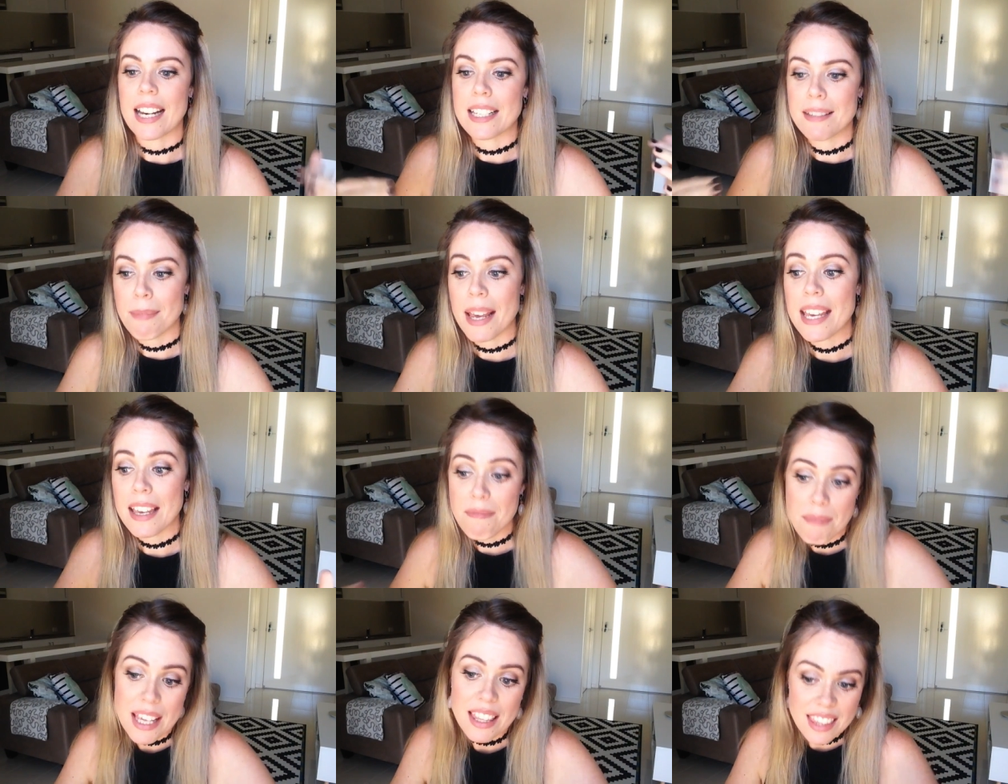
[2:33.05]
and is making
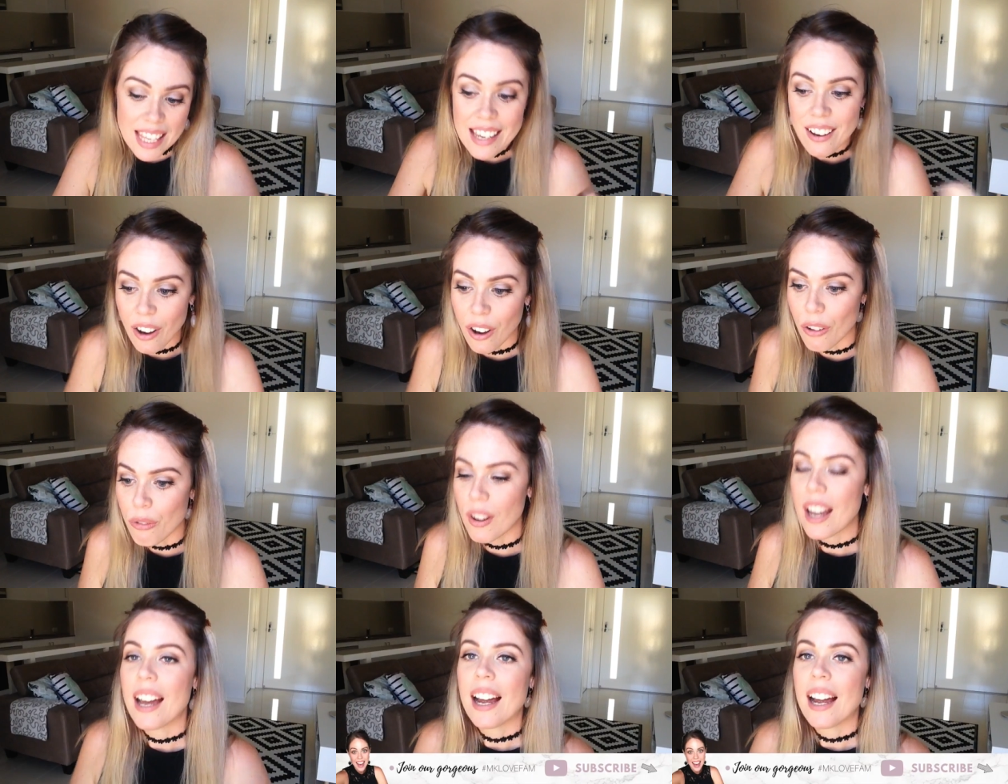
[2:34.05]
me think of